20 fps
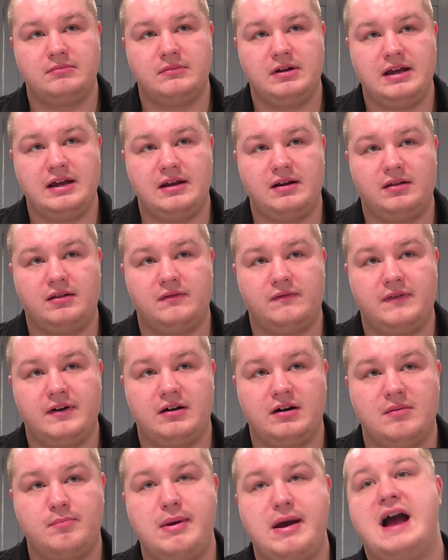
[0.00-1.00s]
and the
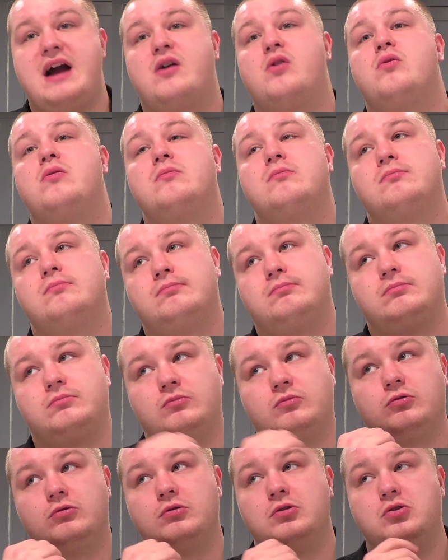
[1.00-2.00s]
very back
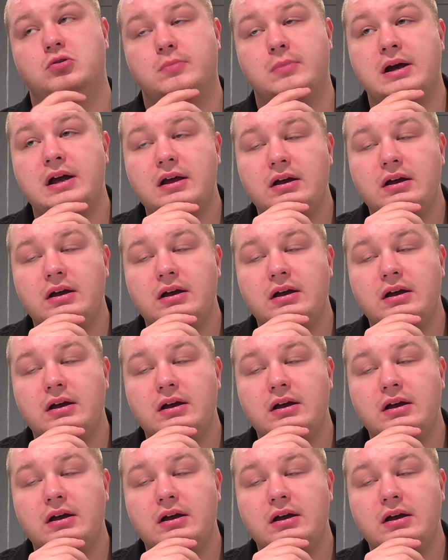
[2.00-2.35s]
room